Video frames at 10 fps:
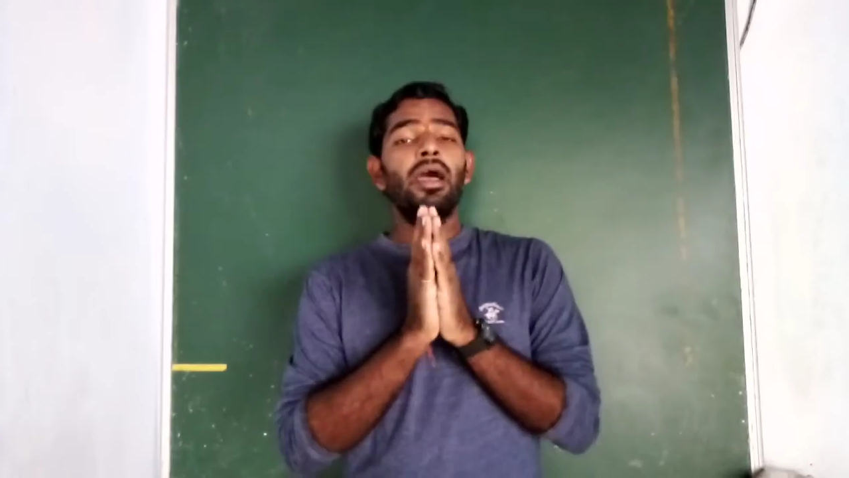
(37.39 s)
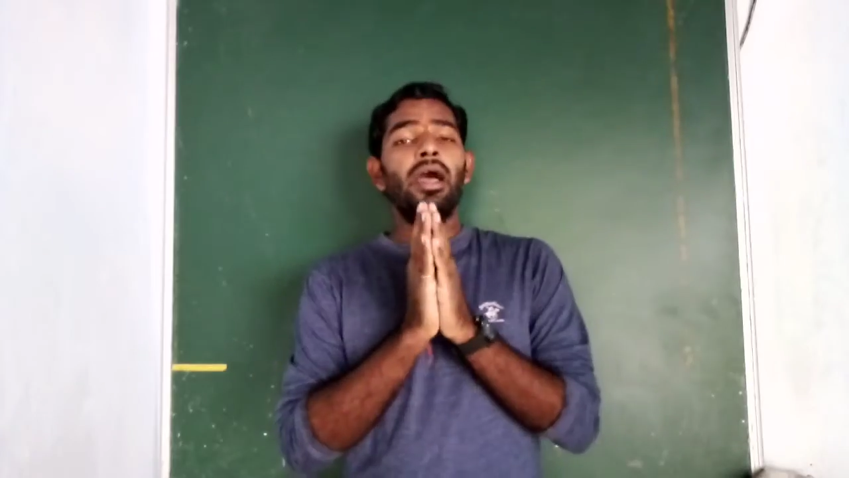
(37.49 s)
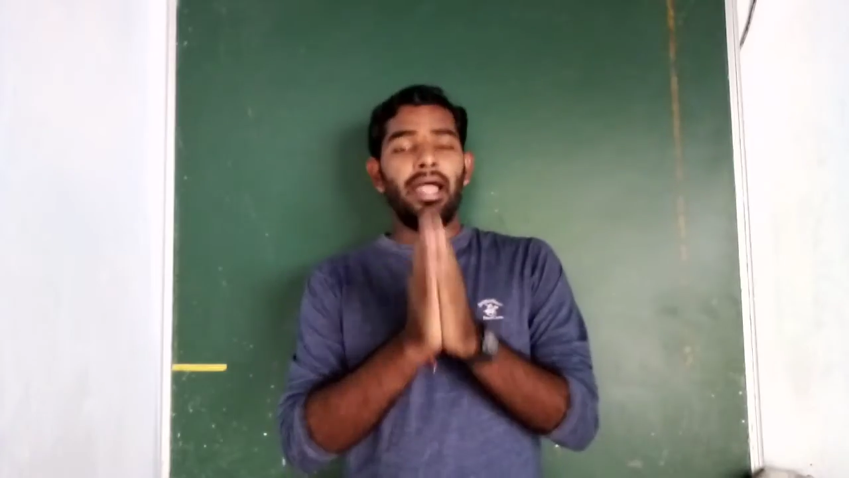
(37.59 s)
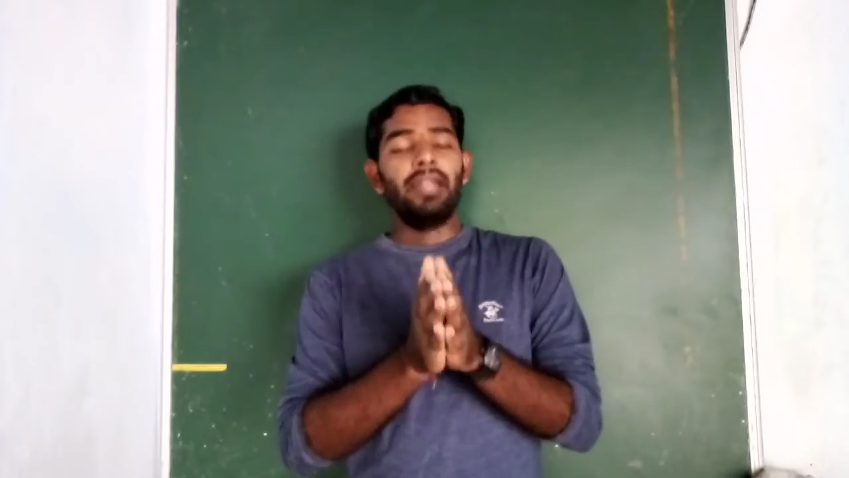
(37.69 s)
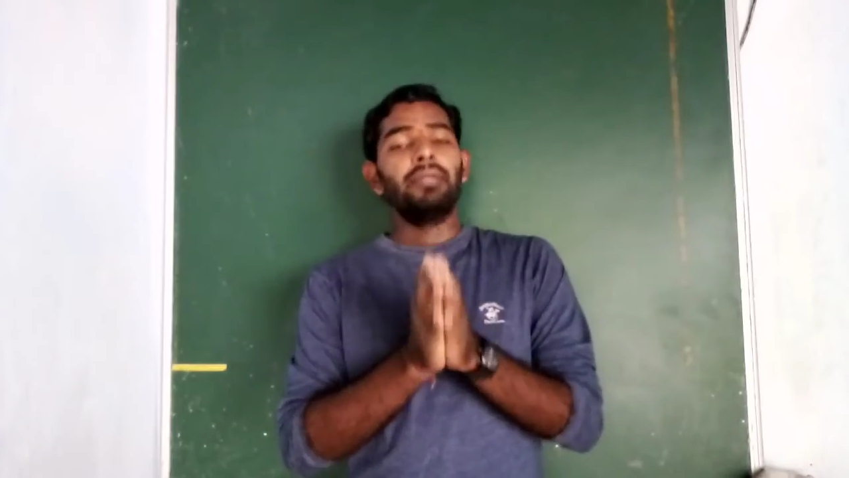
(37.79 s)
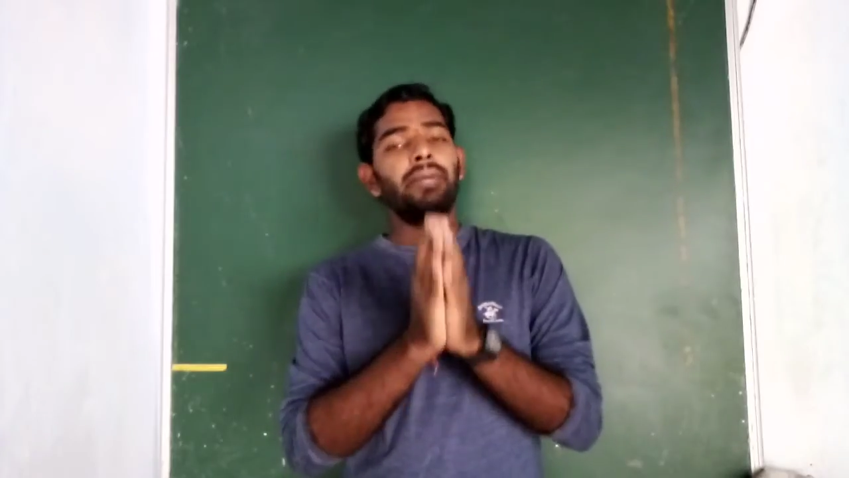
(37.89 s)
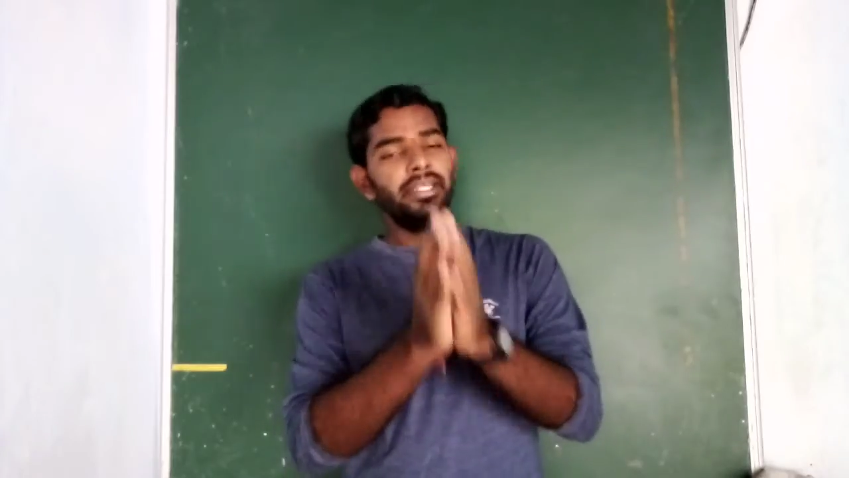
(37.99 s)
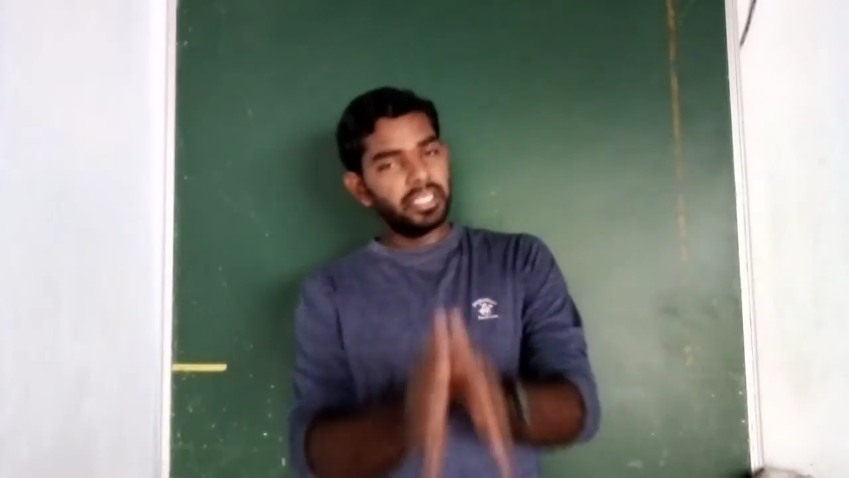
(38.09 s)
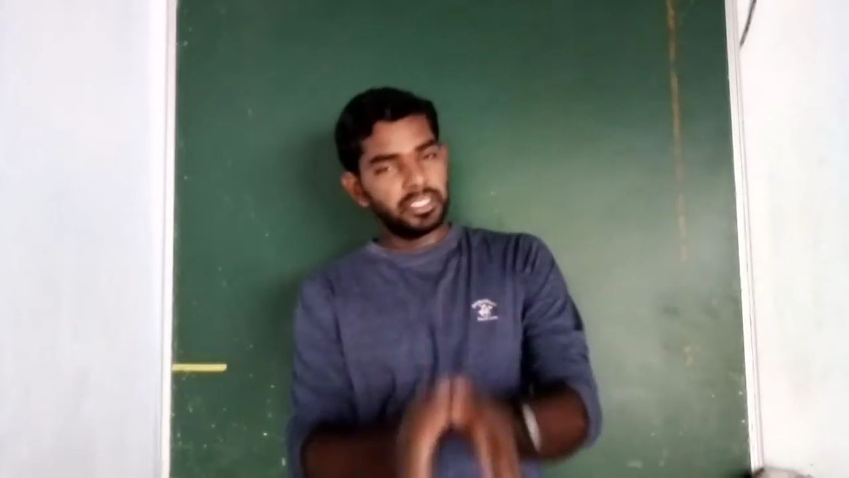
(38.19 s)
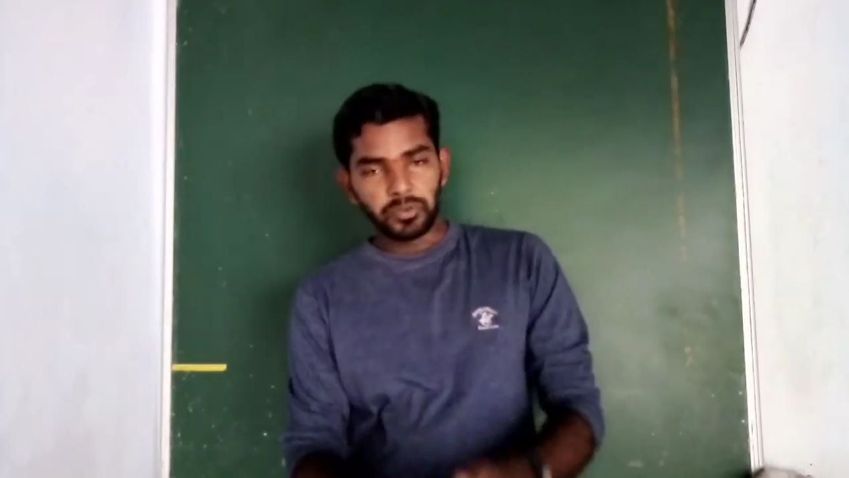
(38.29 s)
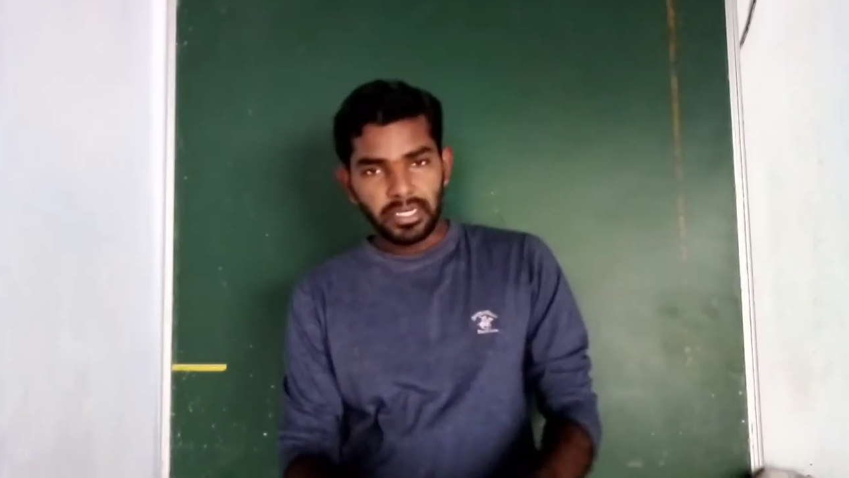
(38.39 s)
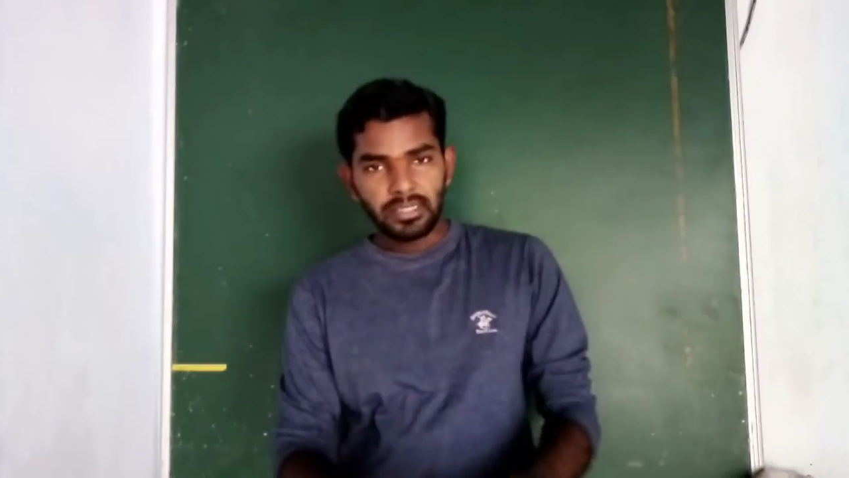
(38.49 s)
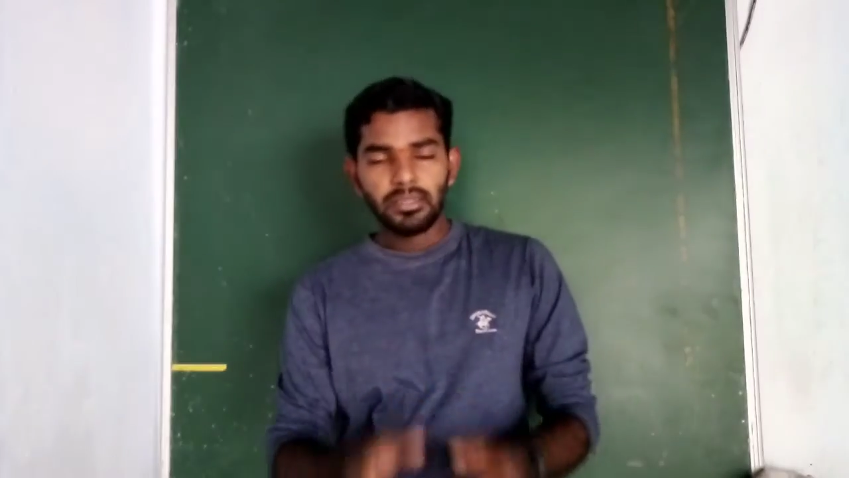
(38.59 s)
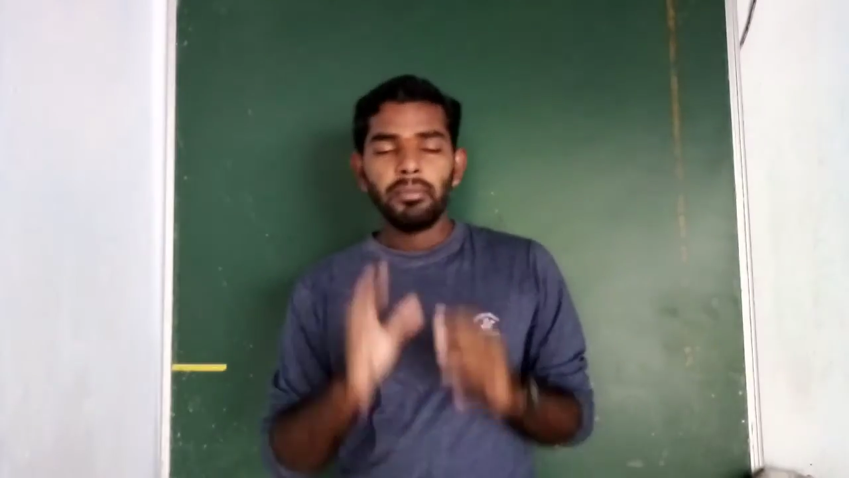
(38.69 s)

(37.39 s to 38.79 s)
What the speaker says: and my dear students.